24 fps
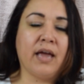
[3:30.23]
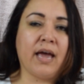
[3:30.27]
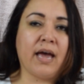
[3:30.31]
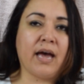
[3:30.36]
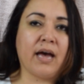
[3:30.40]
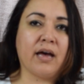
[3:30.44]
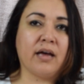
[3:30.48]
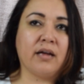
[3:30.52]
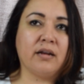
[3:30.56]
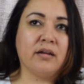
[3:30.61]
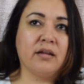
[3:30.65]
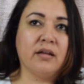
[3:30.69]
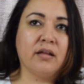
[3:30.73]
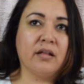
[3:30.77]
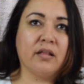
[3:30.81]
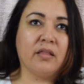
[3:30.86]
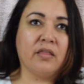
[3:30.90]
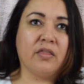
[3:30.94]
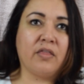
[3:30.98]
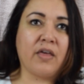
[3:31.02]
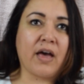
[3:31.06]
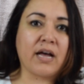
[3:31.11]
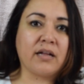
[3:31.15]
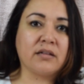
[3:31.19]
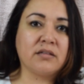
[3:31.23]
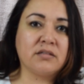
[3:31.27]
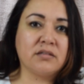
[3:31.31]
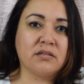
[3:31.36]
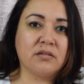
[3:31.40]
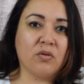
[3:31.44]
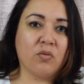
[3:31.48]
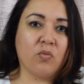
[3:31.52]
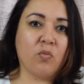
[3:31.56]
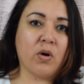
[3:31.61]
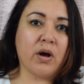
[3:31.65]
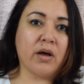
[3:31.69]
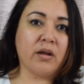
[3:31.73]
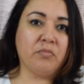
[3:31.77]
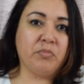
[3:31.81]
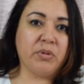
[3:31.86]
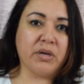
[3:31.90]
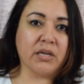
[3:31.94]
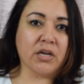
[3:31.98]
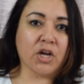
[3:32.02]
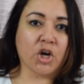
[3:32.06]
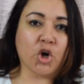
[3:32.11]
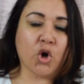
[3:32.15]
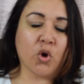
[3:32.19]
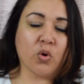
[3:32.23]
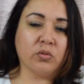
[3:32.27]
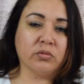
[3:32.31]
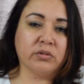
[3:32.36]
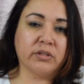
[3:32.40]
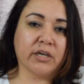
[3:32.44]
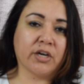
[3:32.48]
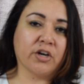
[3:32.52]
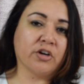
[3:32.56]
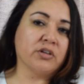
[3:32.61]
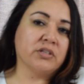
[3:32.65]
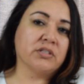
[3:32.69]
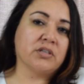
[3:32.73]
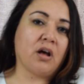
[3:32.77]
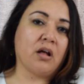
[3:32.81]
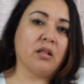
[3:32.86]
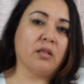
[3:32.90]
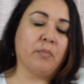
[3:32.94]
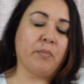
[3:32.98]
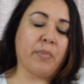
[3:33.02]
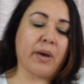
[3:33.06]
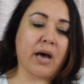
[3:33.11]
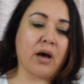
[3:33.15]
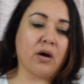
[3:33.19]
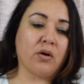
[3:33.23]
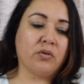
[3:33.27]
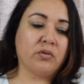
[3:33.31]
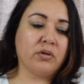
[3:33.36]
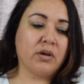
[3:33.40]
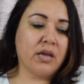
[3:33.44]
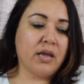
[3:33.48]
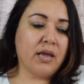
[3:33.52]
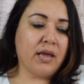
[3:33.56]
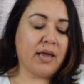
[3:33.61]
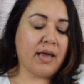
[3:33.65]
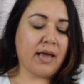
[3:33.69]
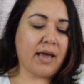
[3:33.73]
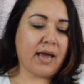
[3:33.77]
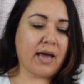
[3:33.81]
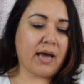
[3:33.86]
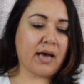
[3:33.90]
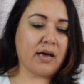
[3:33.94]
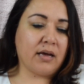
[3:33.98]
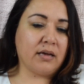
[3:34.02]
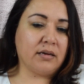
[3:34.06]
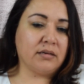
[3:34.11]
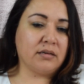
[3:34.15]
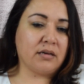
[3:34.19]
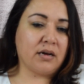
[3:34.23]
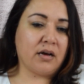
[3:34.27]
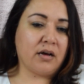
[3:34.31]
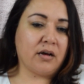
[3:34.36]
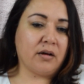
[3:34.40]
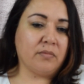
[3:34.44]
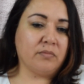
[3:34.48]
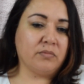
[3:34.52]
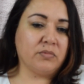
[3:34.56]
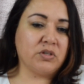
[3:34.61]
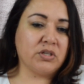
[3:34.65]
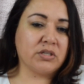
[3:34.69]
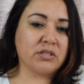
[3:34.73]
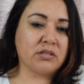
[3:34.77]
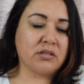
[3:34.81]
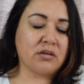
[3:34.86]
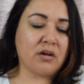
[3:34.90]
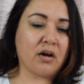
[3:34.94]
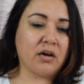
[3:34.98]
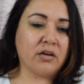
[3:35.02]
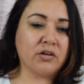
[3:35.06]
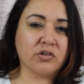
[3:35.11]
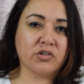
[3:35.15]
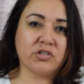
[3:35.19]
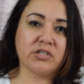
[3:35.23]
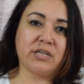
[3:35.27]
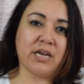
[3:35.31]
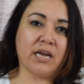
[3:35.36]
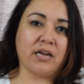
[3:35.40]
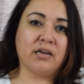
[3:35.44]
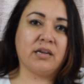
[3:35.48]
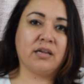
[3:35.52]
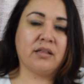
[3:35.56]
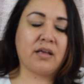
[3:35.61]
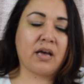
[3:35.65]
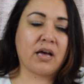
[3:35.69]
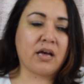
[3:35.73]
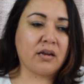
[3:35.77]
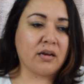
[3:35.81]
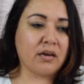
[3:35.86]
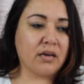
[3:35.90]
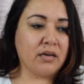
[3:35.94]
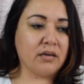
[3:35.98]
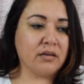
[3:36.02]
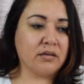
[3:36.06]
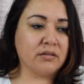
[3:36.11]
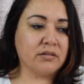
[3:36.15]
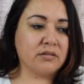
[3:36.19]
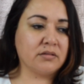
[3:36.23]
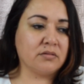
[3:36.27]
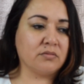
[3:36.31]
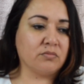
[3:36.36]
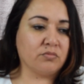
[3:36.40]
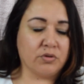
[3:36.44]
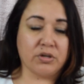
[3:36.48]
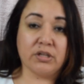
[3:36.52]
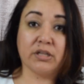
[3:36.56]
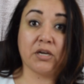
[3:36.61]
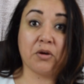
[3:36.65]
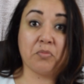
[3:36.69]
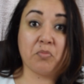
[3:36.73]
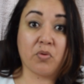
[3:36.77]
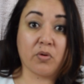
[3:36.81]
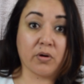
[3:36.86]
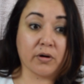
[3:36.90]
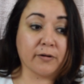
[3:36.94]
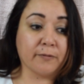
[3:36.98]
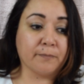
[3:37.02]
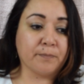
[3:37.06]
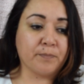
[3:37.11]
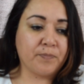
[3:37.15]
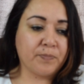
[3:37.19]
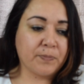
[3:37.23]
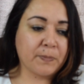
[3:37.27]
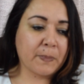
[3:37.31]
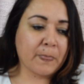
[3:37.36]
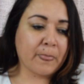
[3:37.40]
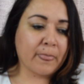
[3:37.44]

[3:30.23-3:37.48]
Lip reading: And that's what being a gold digger is all about. And just understanding that is really important.